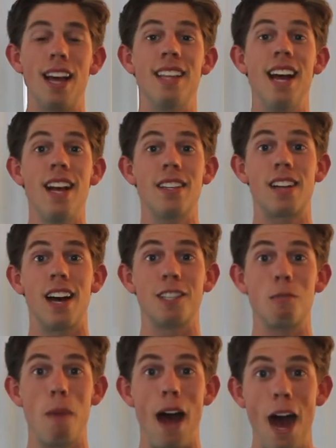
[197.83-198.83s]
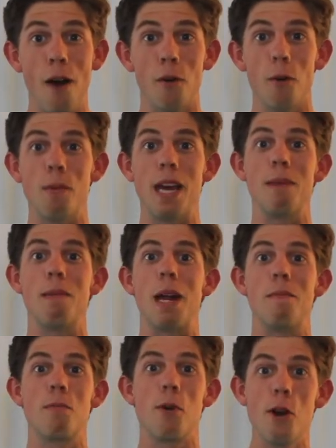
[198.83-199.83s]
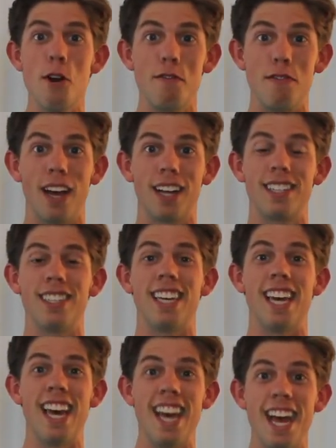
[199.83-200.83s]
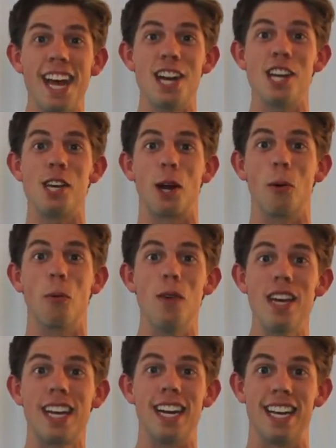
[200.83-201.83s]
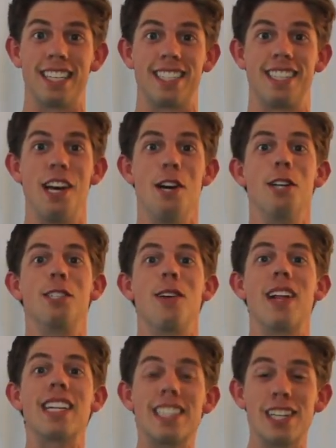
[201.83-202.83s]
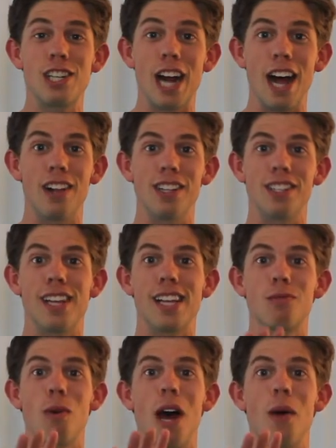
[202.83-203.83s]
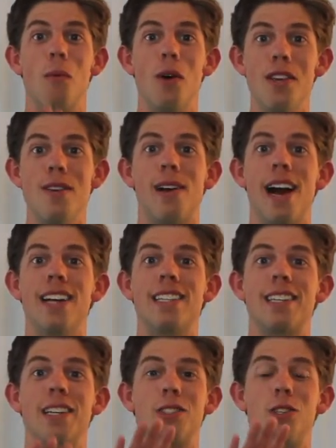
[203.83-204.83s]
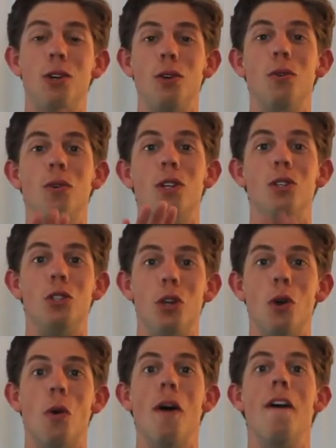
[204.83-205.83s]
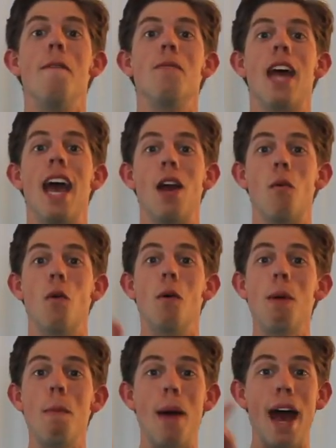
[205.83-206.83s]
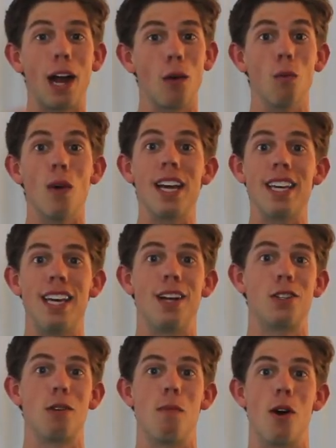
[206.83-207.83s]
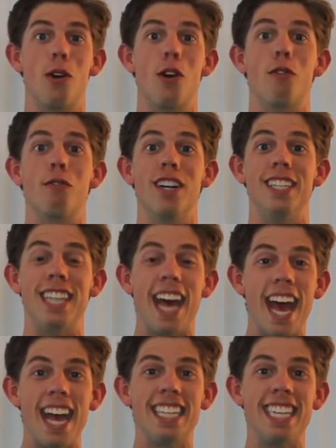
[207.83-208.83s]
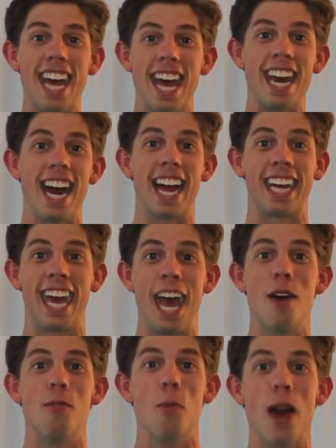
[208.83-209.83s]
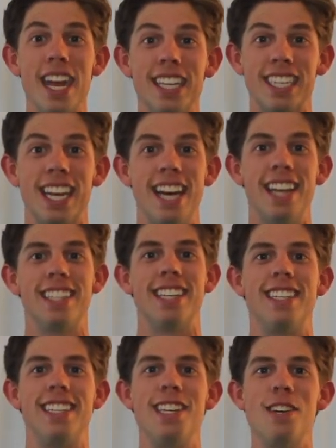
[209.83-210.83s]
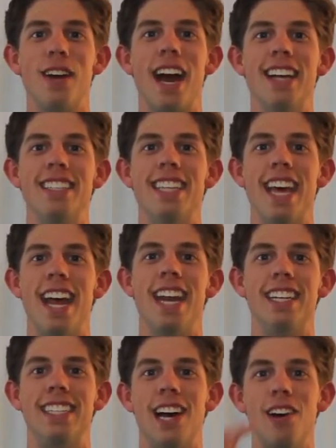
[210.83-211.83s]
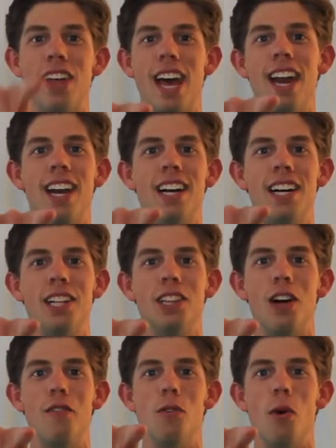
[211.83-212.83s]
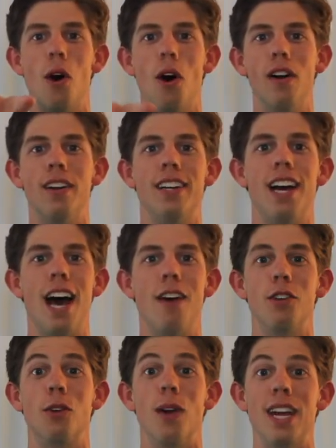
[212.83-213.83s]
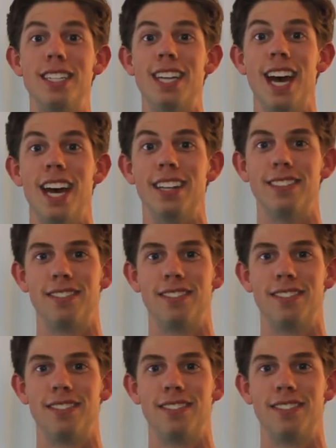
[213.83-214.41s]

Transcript: And that is God's power being made perfect in your weakness. So that's a challenge. That's what I want you guys to do. Hey, we'll be back right here tomorrow for day 10. I can't wait to see you guys then. Until then, love you all. Have a great day.